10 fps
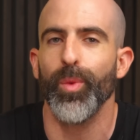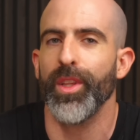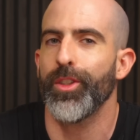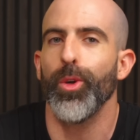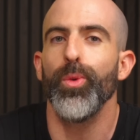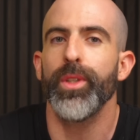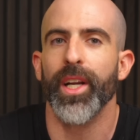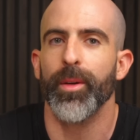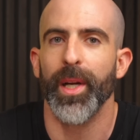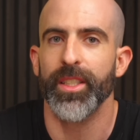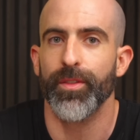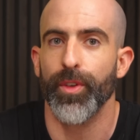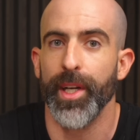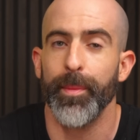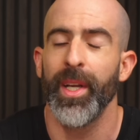with 2 terabytes of
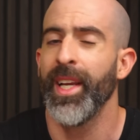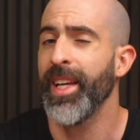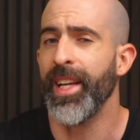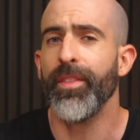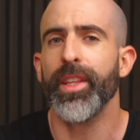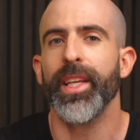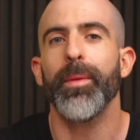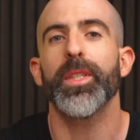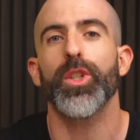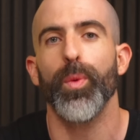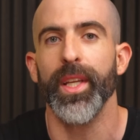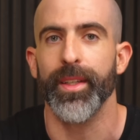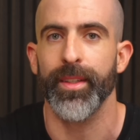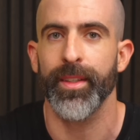RAM and everything in between.